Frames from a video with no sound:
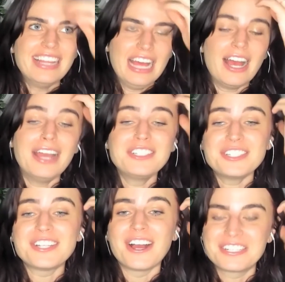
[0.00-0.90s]
I
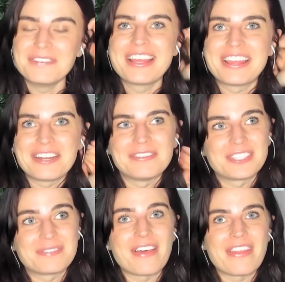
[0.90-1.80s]
should talk to my
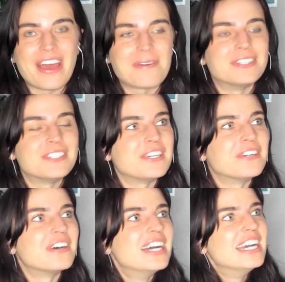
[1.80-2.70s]
therapist about that one too.